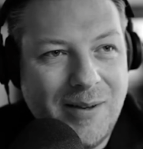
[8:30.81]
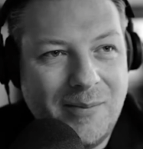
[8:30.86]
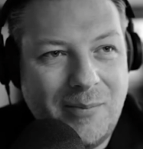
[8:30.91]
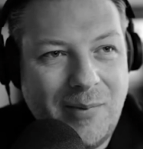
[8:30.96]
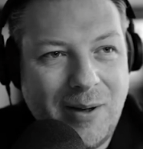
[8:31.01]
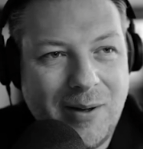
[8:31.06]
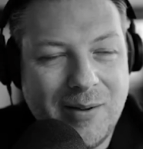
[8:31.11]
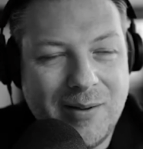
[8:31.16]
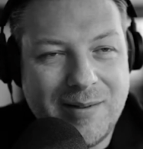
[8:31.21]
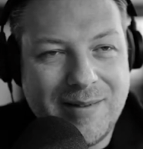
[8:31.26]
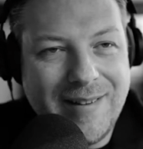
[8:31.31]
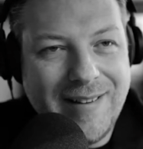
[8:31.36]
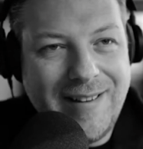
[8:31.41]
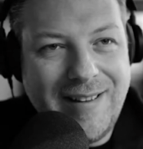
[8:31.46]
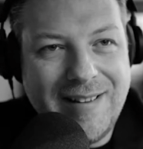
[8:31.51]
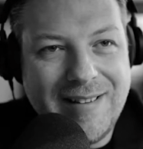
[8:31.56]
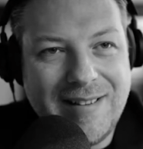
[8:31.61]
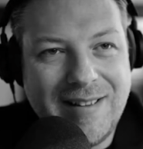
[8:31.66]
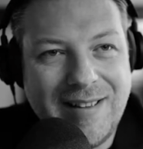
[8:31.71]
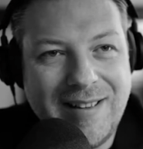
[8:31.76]
because the
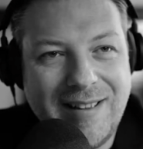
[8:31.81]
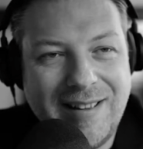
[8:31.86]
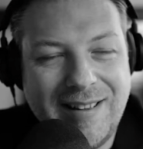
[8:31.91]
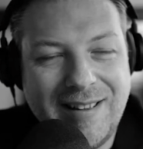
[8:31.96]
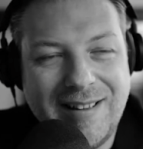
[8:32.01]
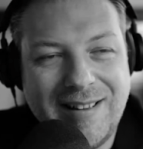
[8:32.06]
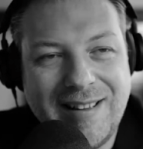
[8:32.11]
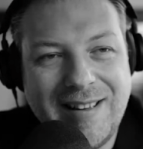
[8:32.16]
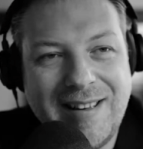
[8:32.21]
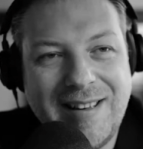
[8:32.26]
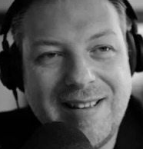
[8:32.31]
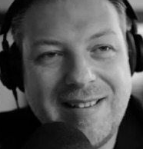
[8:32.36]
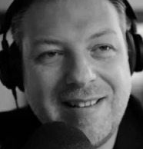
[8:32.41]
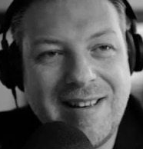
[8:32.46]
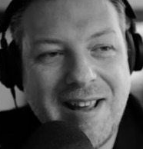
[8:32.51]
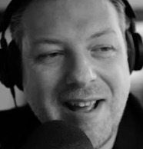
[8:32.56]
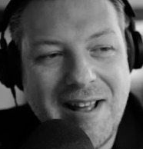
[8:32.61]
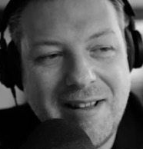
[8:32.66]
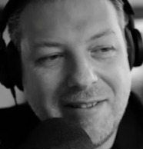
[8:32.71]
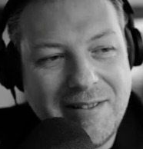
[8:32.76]

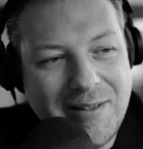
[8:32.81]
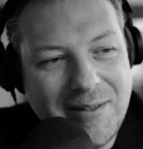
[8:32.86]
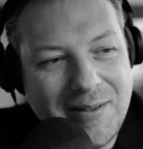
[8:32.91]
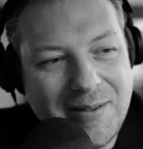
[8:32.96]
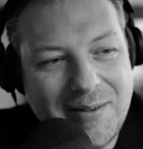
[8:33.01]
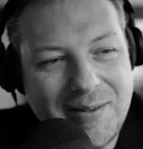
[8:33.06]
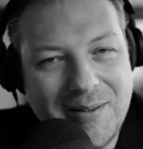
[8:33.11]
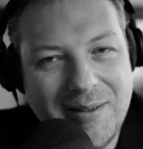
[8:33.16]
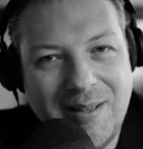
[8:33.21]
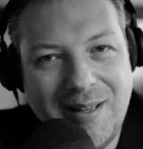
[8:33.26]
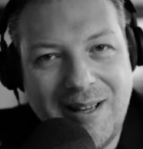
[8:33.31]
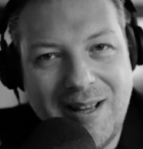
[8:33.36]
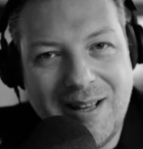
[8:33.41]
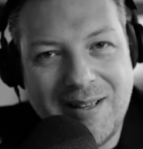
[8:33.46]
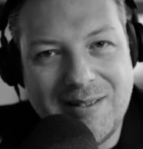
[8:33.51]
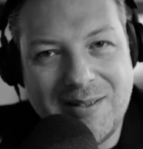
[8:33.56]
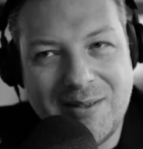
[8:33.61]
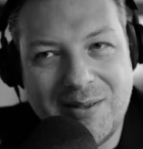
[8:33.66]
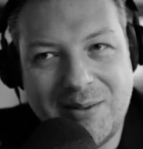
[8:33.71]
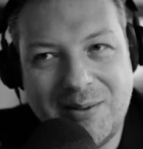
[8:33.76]
easy
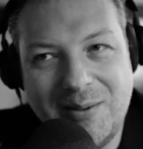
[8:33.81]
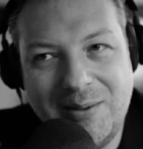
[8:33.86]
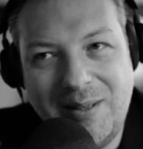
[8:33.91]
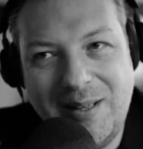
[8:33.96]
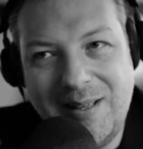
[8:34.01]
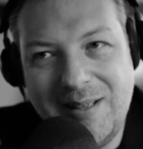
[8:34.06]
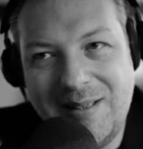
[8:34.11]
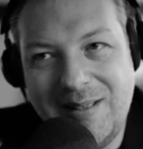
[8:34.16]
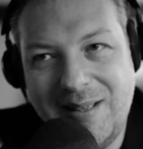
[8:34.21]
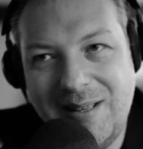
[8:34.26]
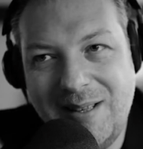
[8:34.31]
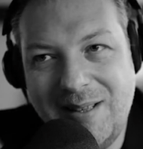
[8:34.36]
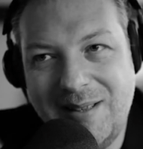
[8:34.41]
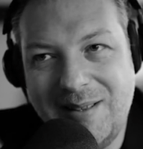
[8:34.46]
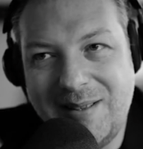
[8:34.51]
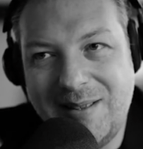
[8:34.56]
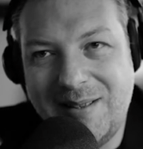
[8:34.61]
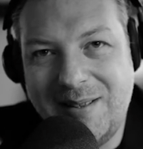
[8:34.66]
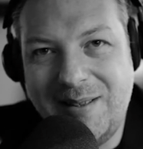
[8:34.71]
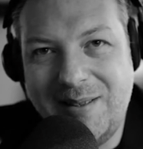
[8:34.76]
answer to this
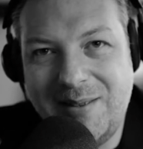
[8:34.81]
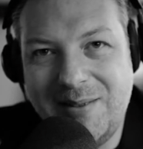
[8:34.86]
is